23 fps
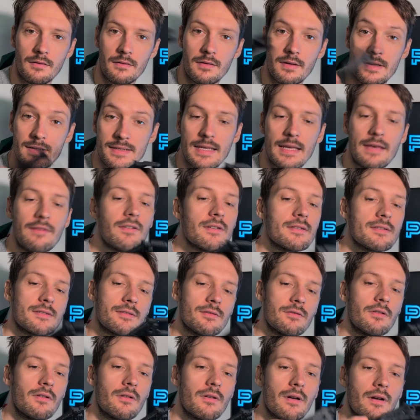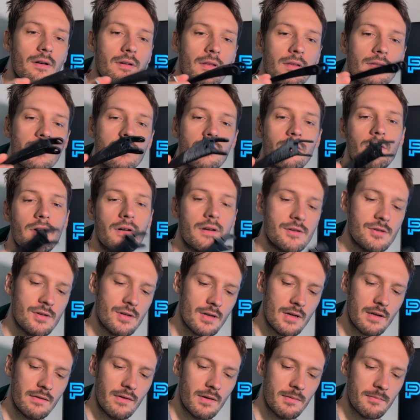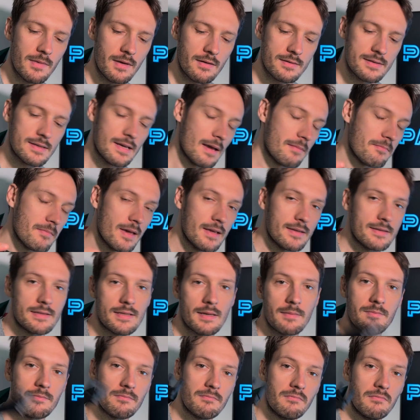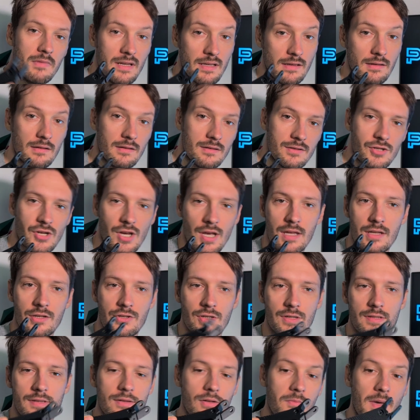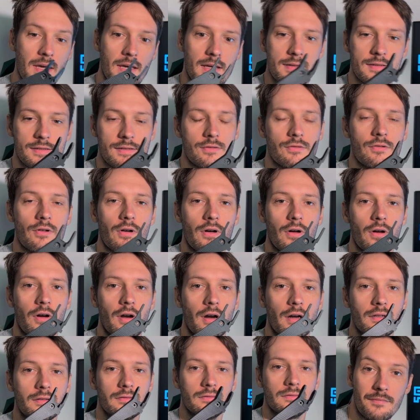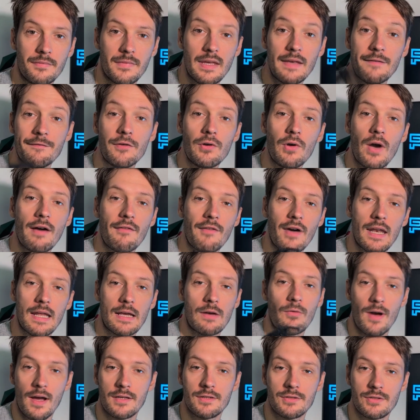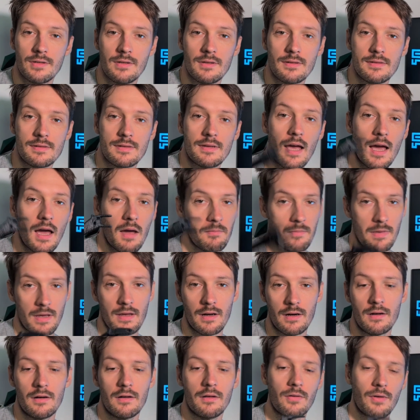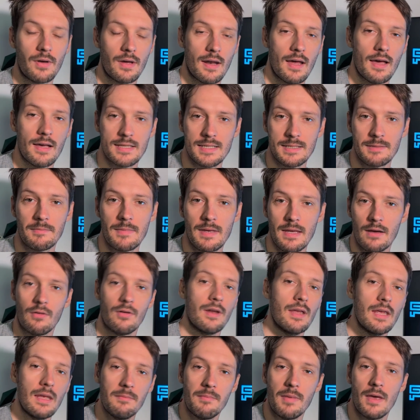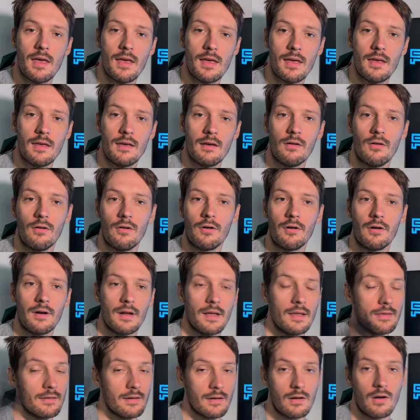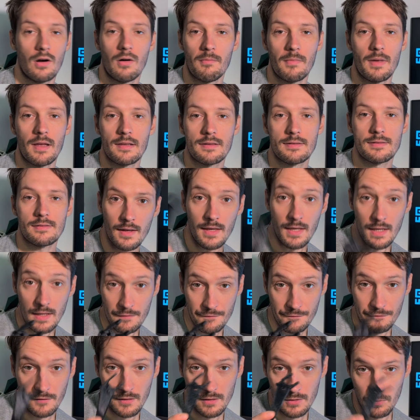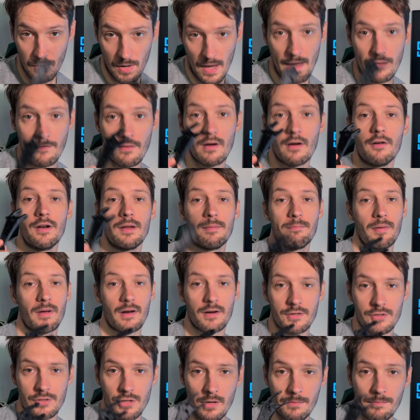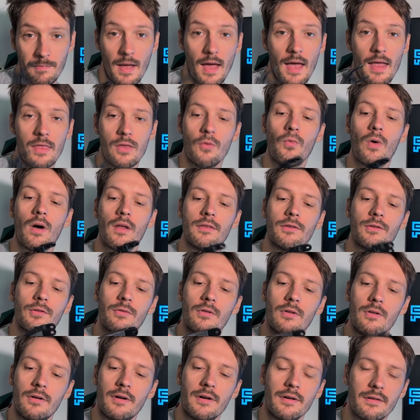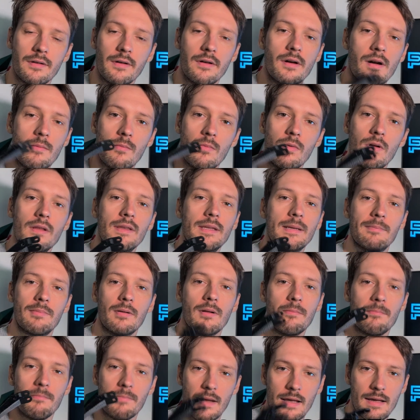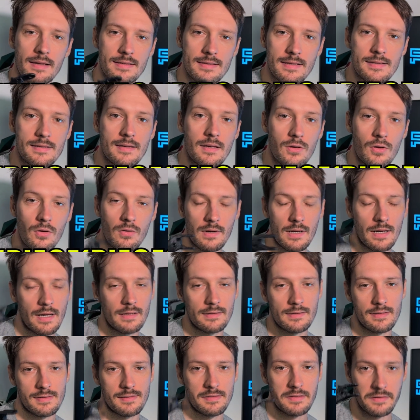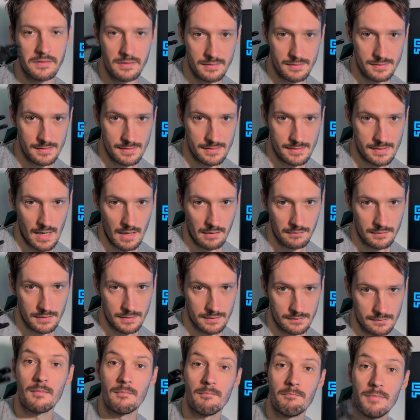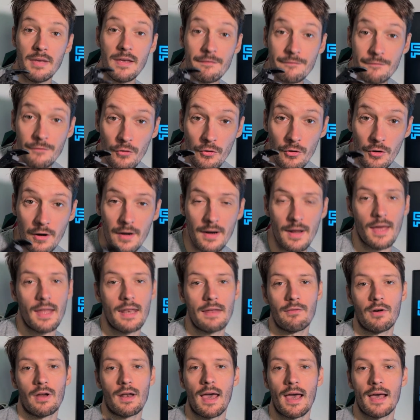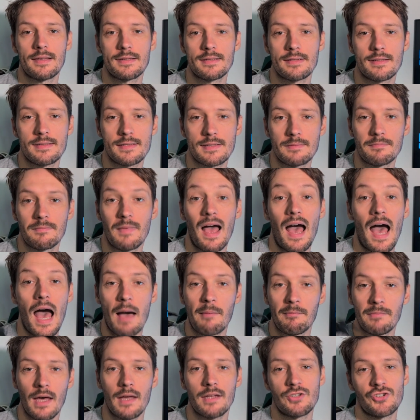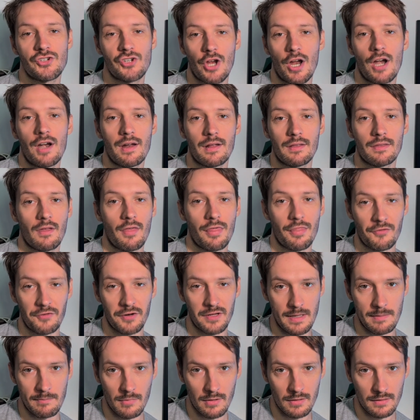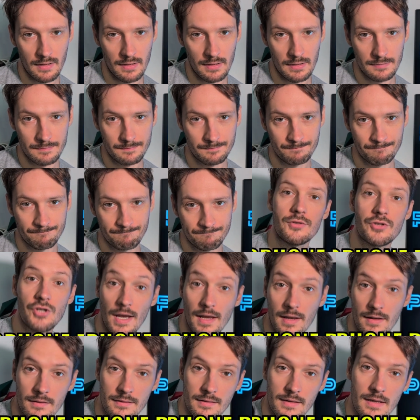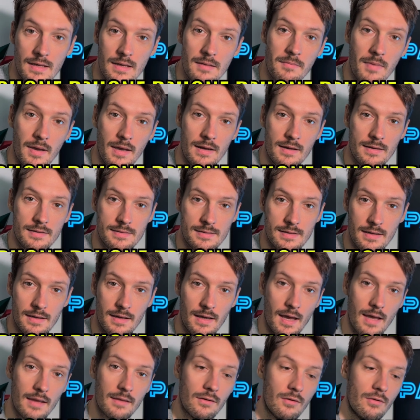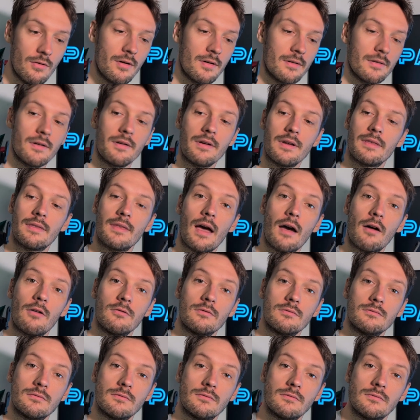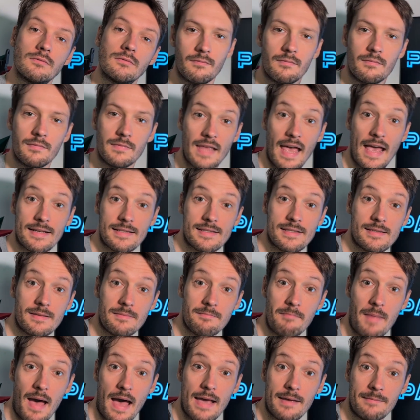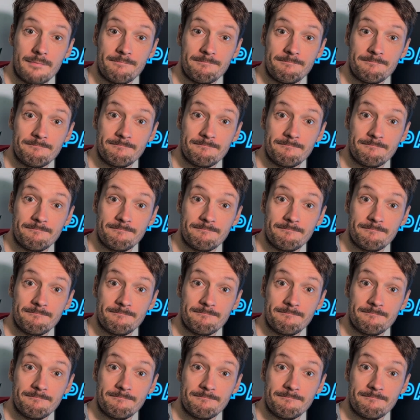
It's even stronger than the original one because I made some little changes to make it stronger. If you have any questions, I'm here, you can ask me on eBay or in the comments. If you have a repair shop and you want to order multiple places, you will get a serious discount. Before anyone asks, I'm not sharing the 3D model. Check the eBay listing and order it now. Thanks, bye!